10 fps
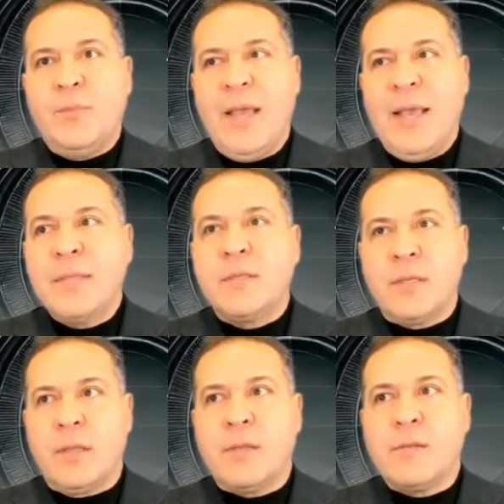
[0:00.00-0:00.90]

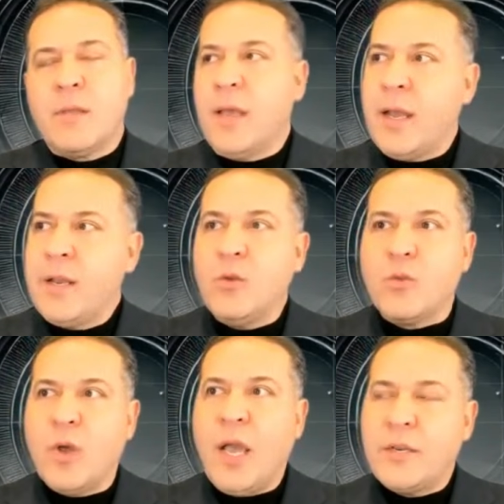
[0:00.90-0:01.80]
handling this, and I
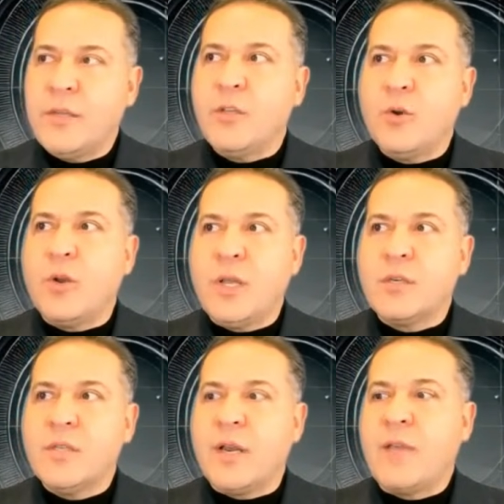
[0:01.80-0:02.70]
really don't
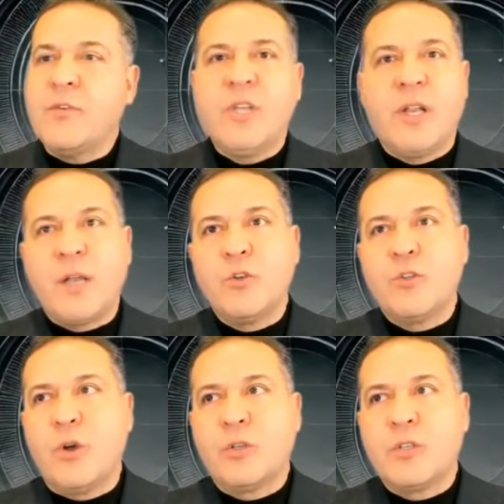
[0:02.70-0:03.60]
understand. I wish that I could
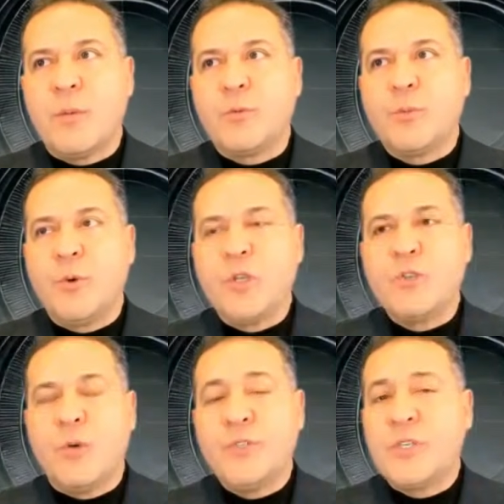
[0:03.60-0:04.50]
talk to some of the police
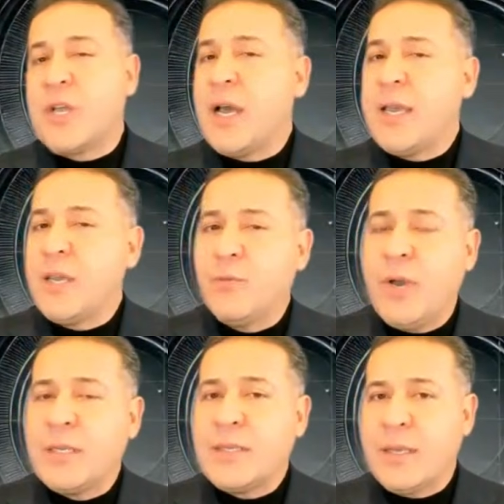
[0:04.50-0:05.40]
officers. I
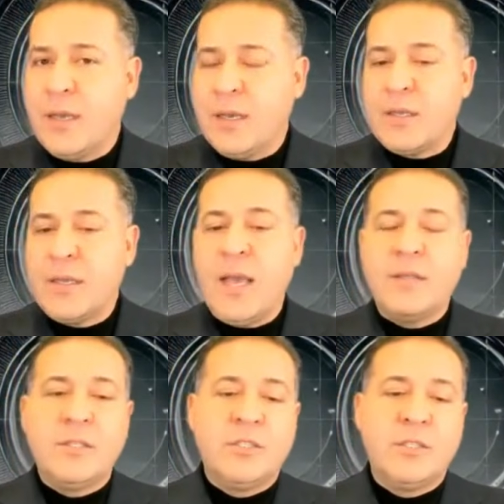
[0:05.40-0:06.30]
invited
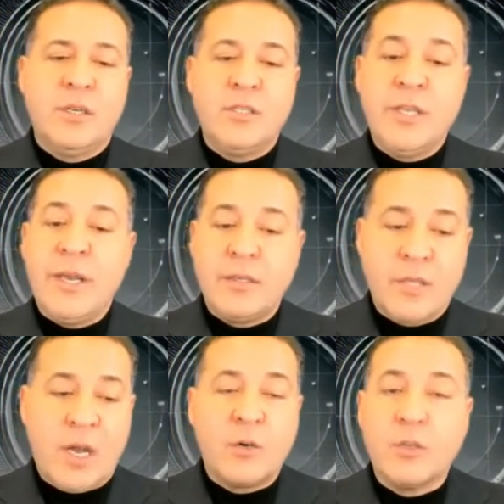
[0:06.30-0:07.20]
Kathy Jennings,
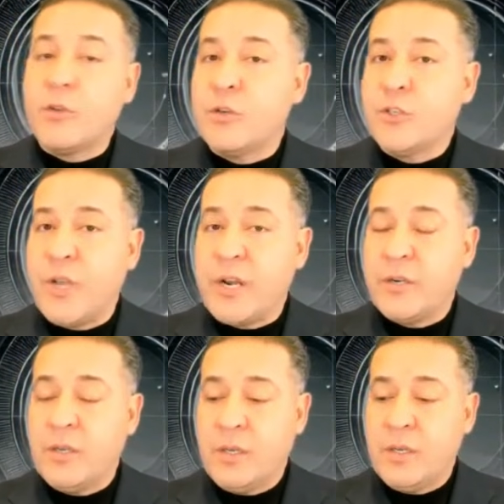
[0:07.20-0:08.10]
our Attorney
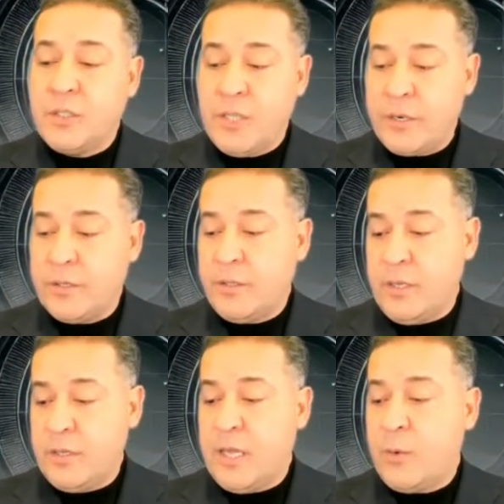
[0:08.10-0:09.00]
General
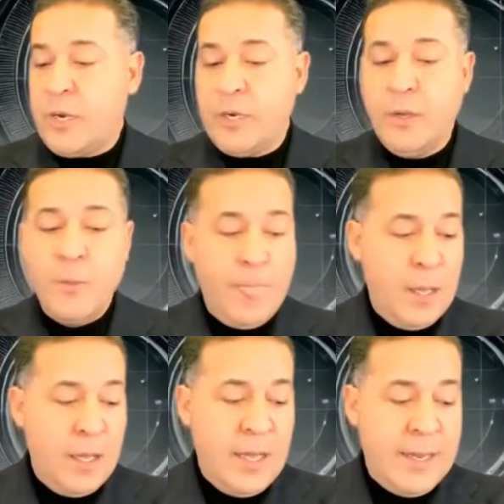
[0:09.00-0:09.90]
in Delaware,
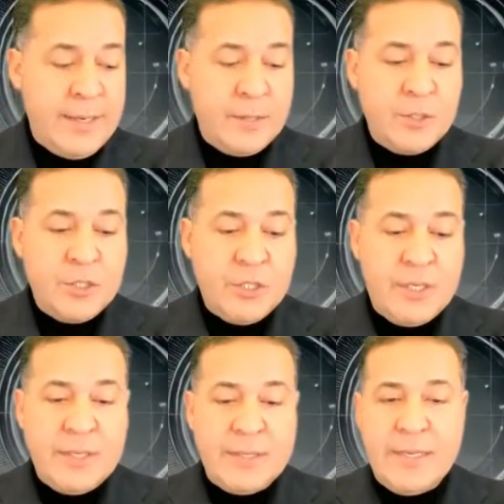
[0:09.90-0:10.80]
and she
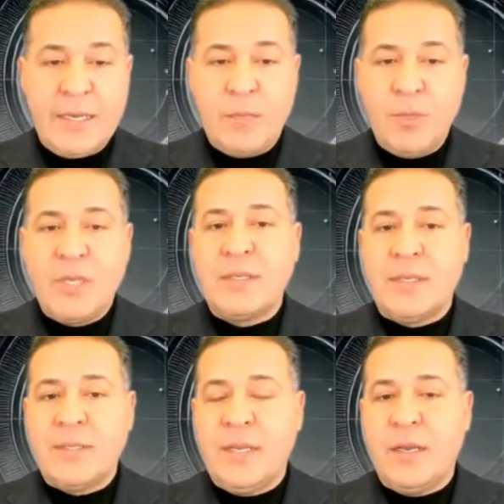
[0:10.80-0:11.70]
did say that because
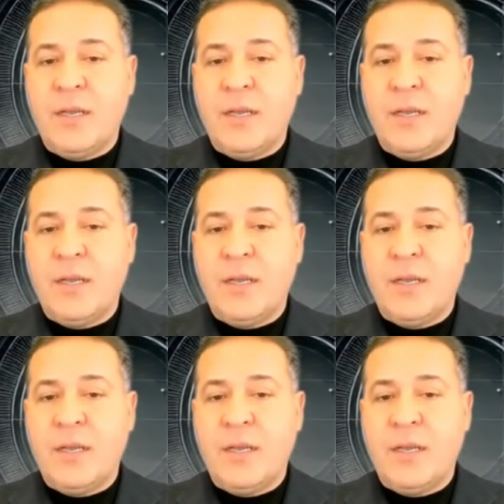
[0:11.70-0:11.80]
it's an